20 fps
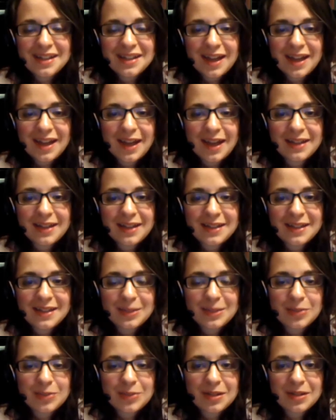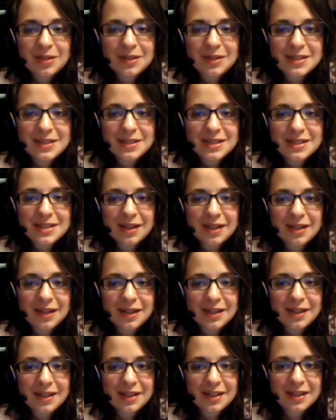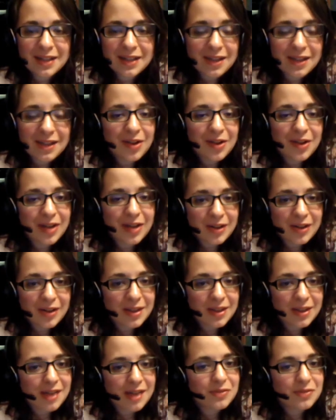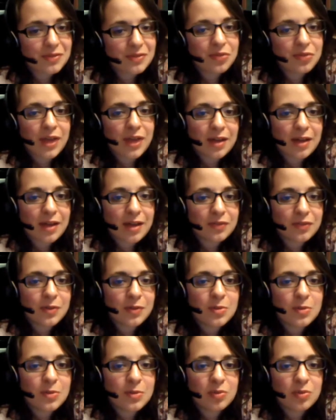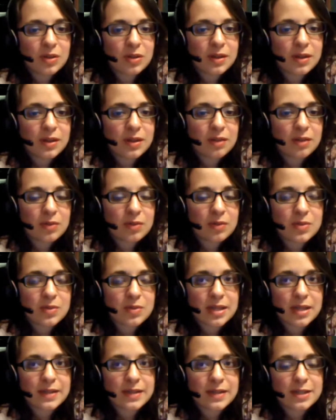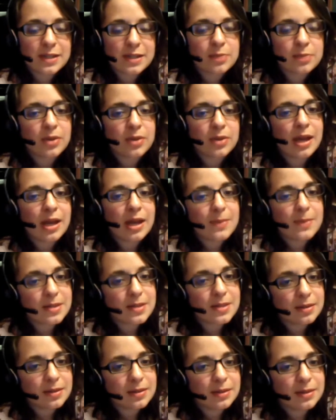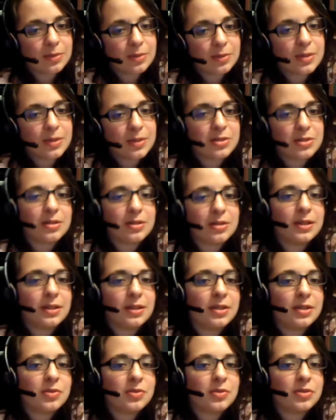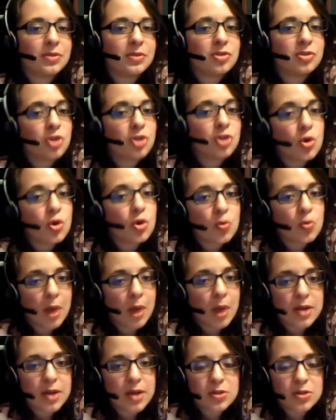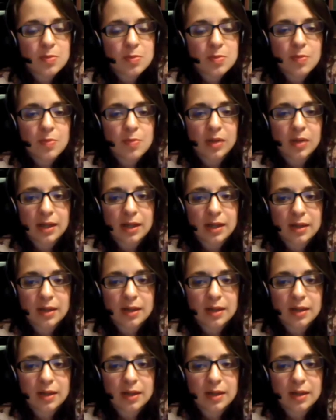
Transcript: I like it because it cut out a lot of the fat from the book that I feel was excess, perhaps a little bit leaning toward too much, but